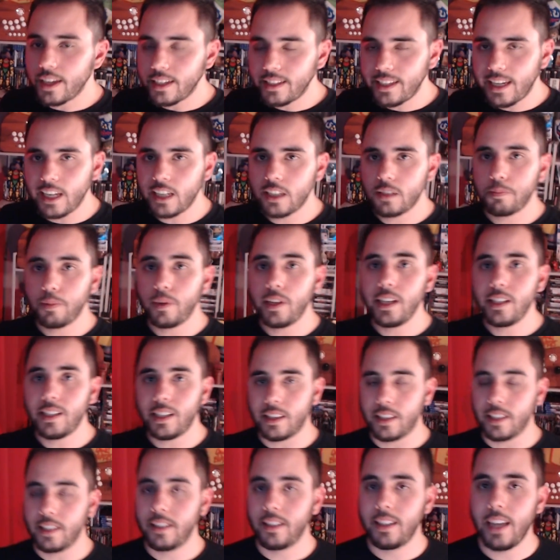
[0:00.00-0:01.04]
that takes place
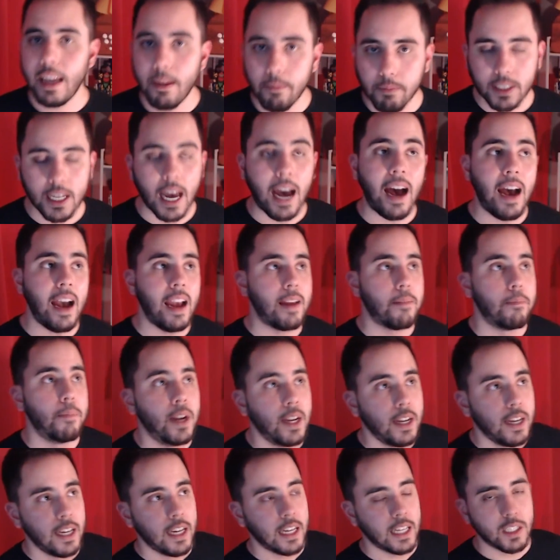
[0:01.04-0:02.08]
at the same time
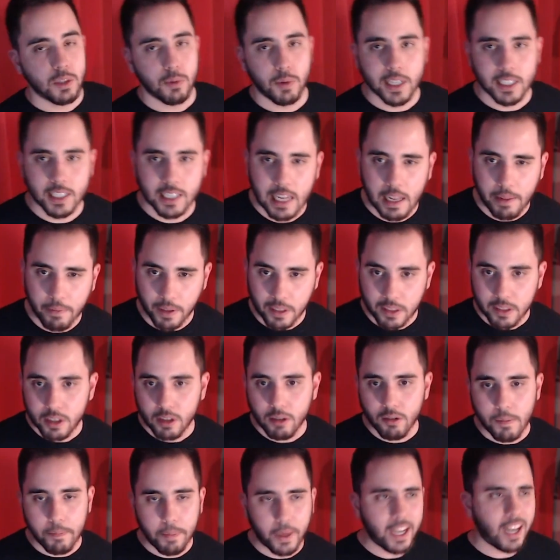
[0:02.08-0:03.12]
as Resident Evil
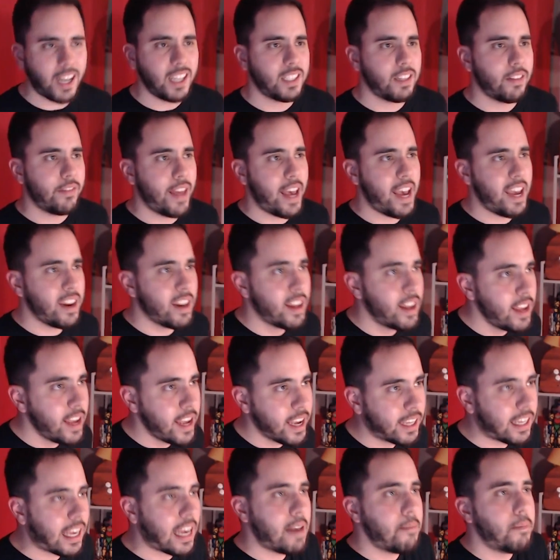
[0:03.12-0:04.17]
2, and because of that,
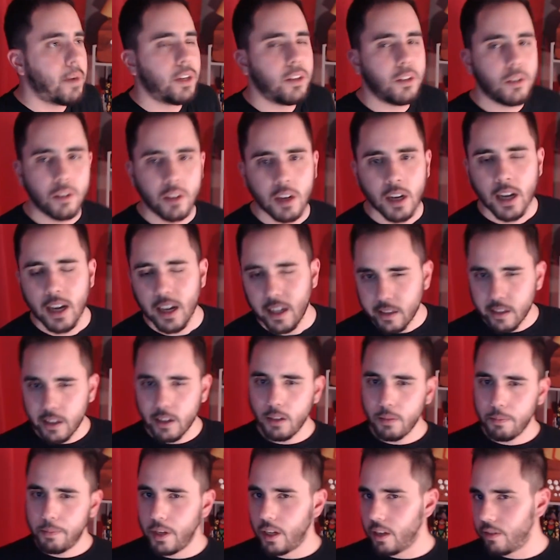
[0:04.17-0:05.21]
it came under a
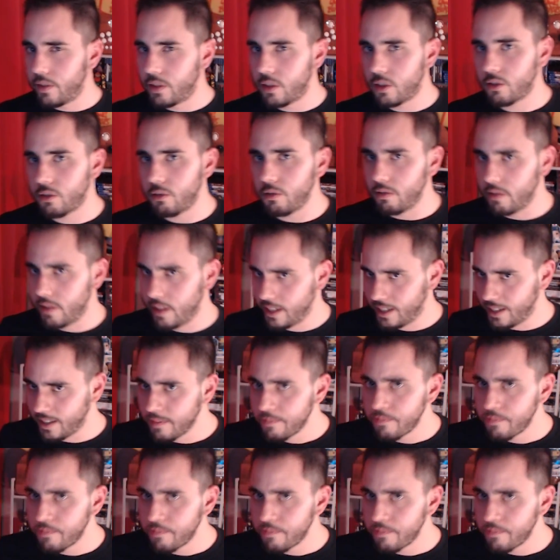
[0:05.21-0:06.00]
little bit of scrutiny.